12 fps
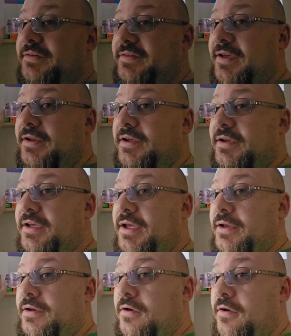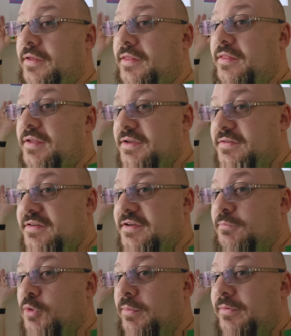antenna again on the
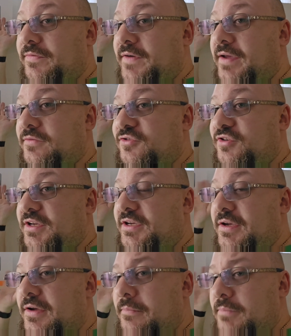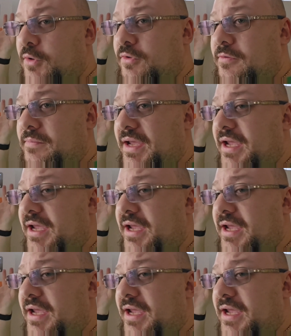T-Mobile 5G modem,